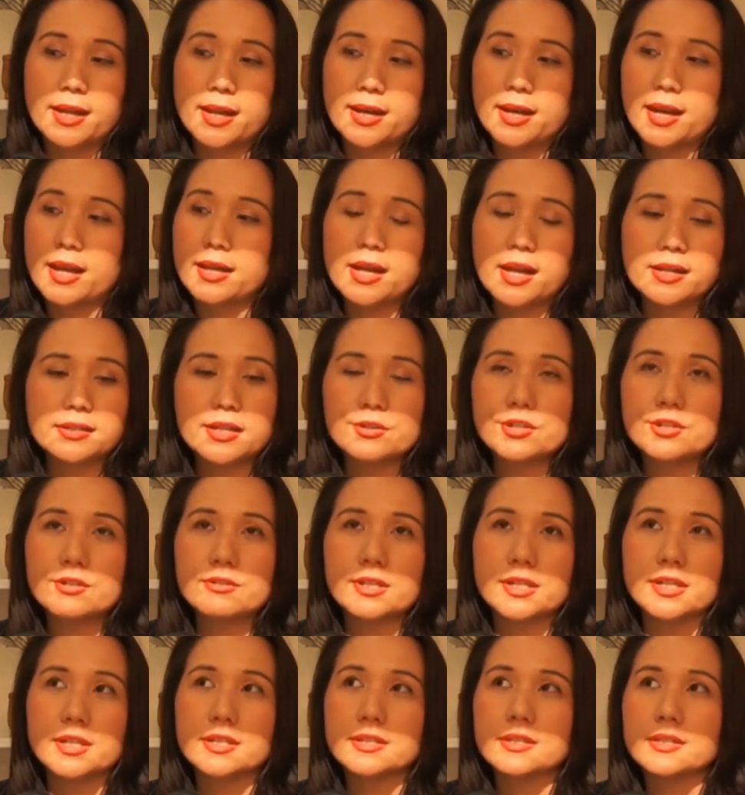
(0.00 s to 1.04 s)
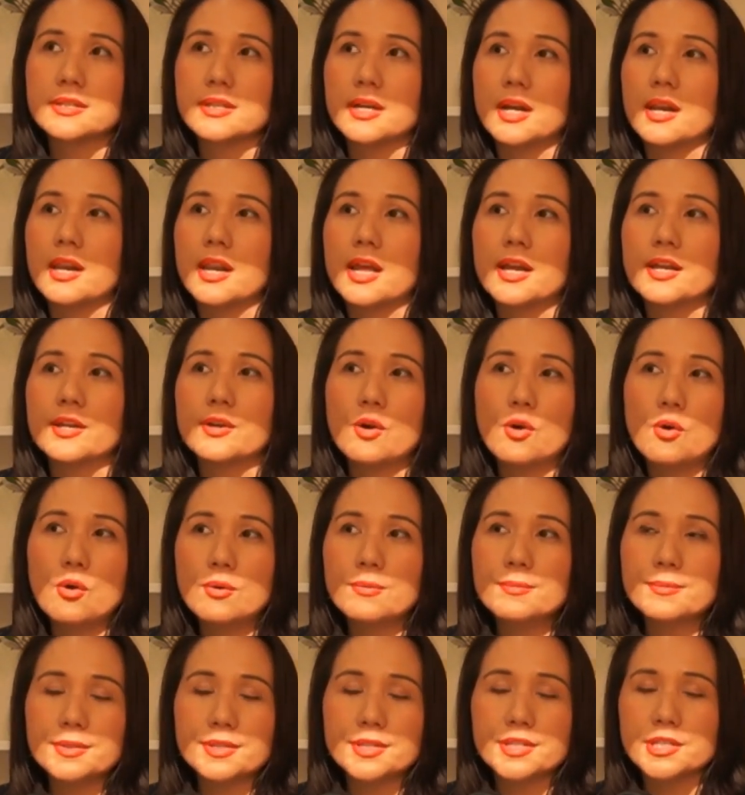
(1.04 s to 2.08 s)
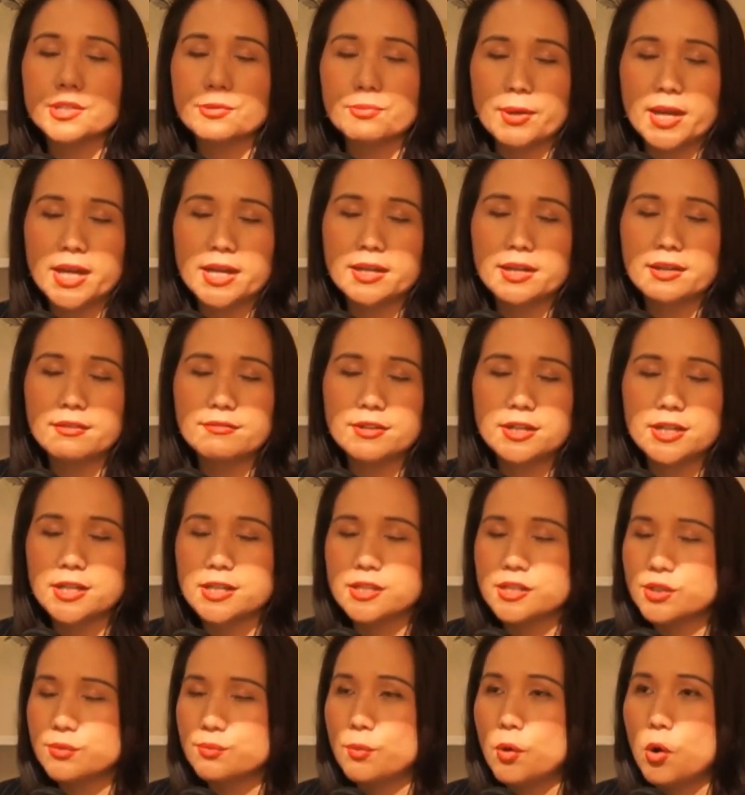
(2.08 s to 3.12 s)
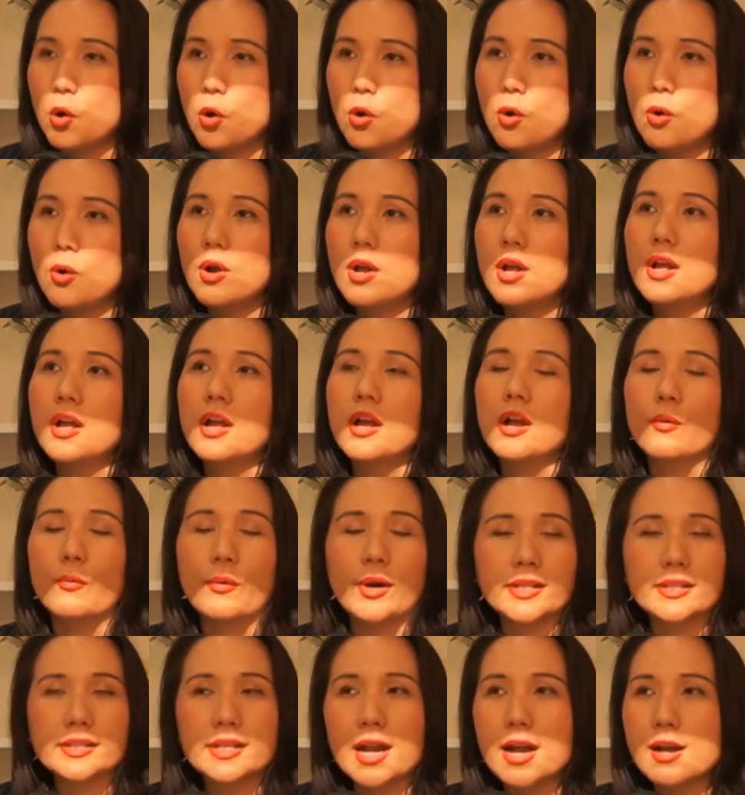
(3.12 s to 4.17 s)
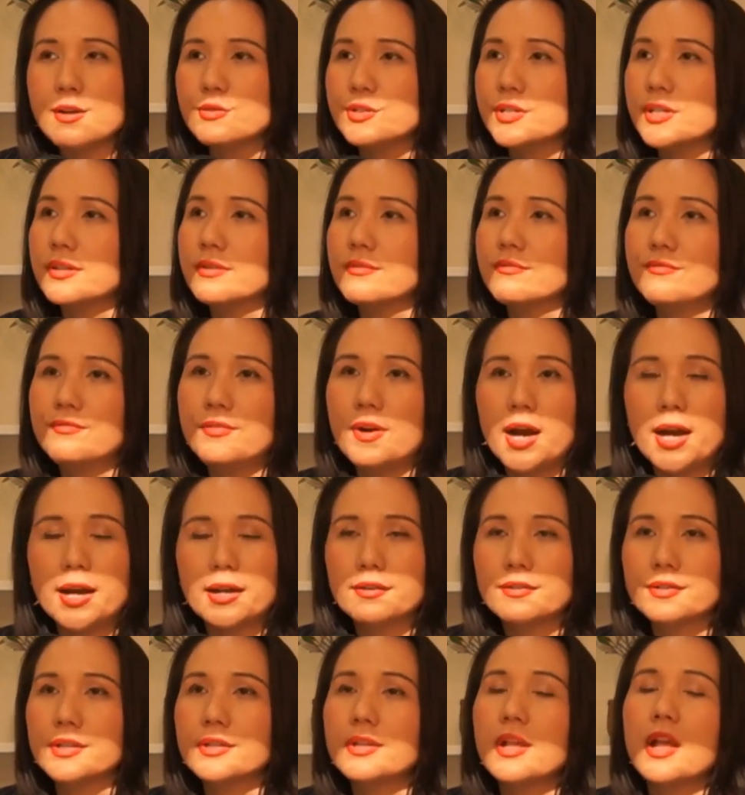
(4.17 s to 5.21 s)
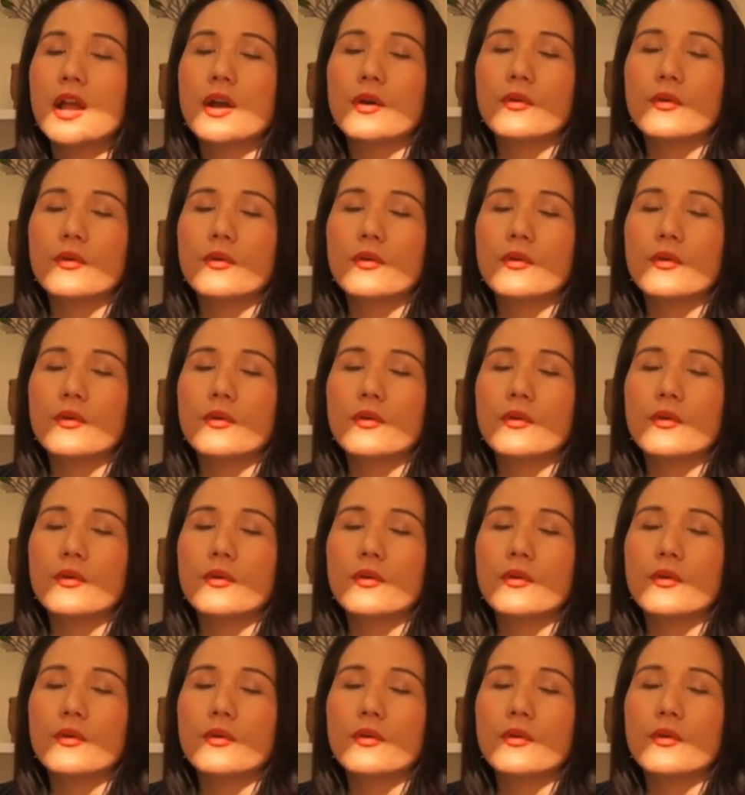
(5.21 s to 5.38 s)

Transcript: And I tell you this, like over spend, even a small 1,500,